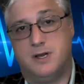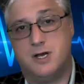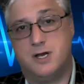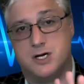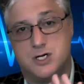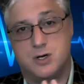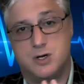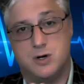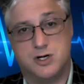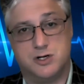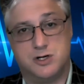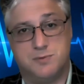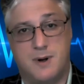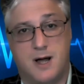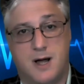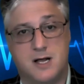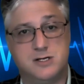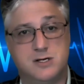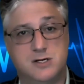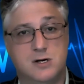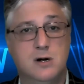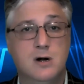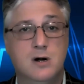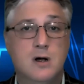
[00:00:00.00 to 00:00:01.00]
petitioner, or
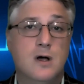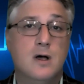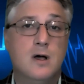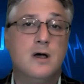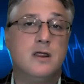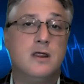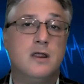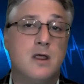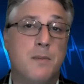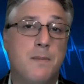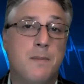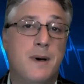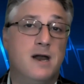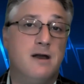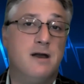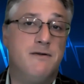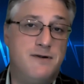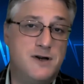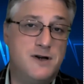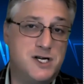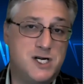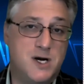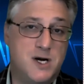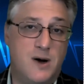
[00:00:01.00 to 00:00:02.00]
sponsor, the
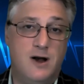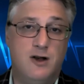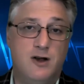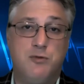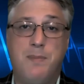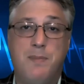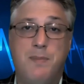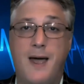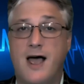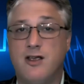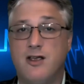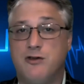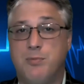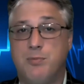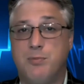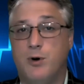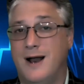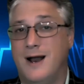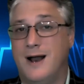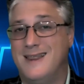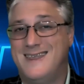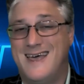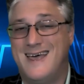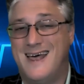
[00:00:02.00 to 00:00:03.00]
beneficiary's
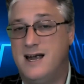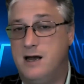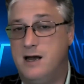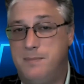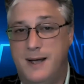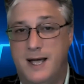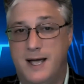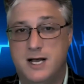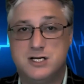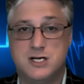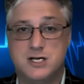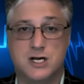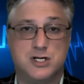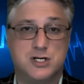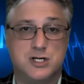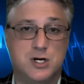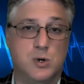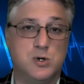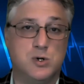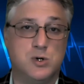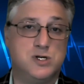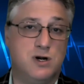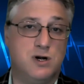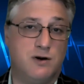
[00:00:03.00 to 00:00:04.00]
passport identity page that
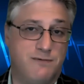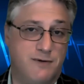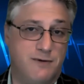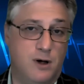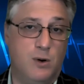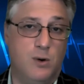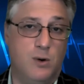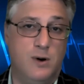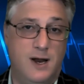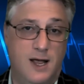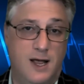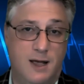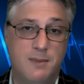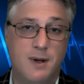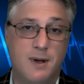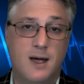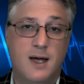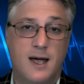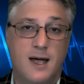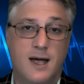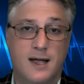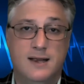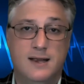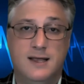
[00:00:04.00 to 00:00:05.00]
shows your photo, name,
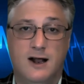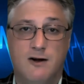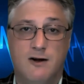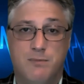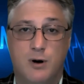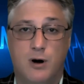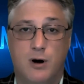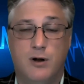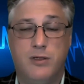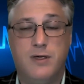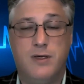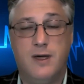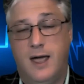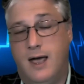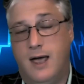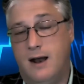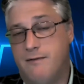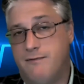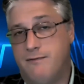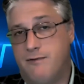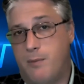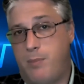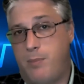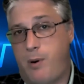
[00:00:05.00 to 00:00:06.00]
and date of birth.
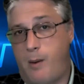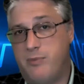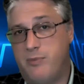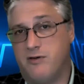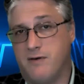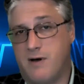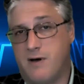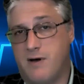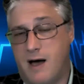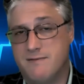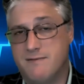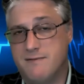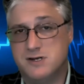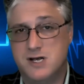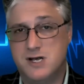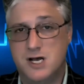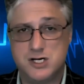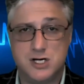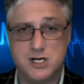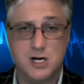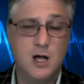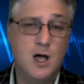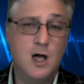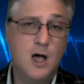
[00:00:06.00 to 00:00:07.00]
And for purposes of
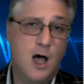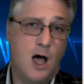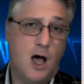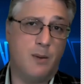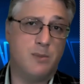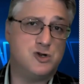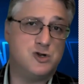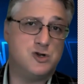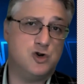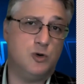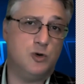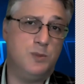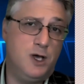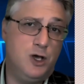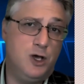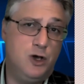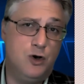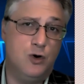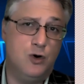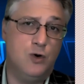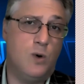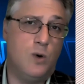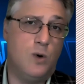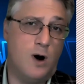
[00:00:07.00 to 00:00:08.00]
conversation, I'm assuming
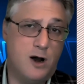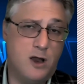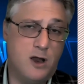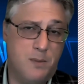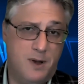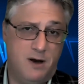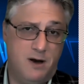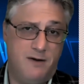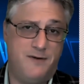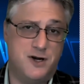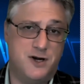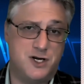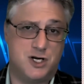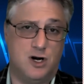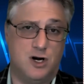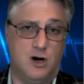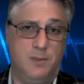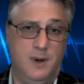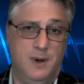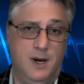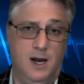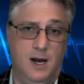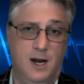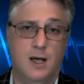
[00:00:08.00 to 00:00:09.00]
you are the
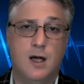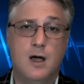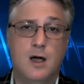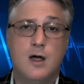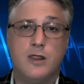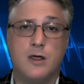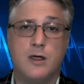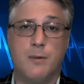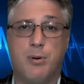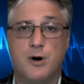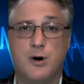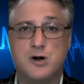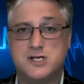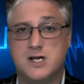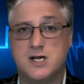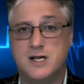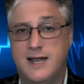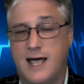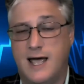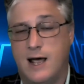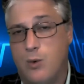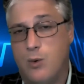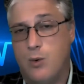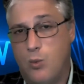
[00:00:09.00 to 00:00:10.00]
beneficiary, meaning the
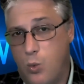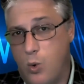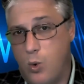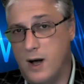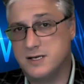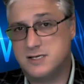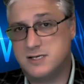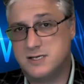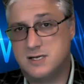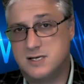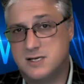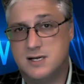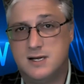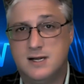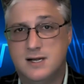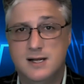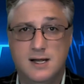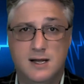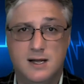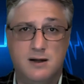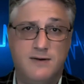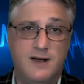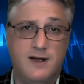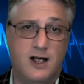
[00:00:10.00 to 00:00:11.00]
person that wants
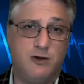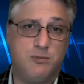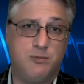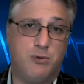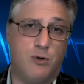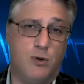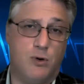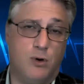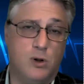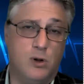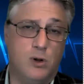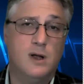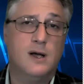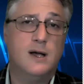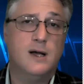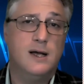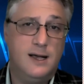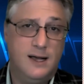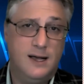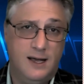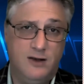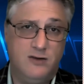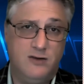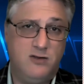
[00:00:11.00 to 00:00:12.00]
the advanced parole
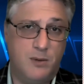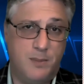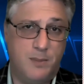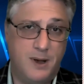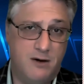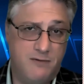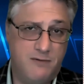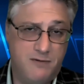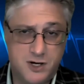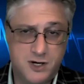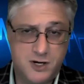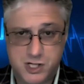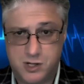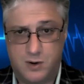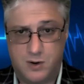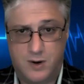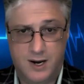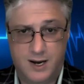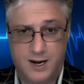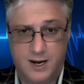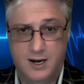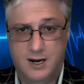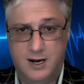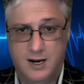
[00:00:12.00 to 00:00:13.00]
is the
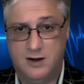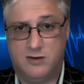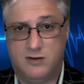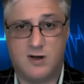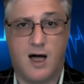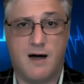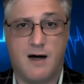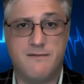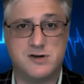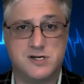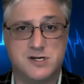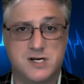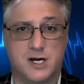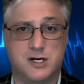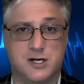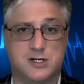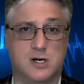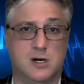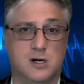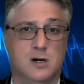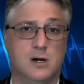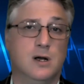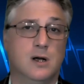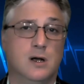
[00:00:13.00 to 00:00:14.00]
beneficiary in this
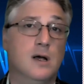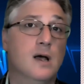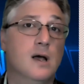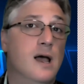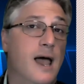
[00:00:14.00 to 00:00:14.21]
conversation.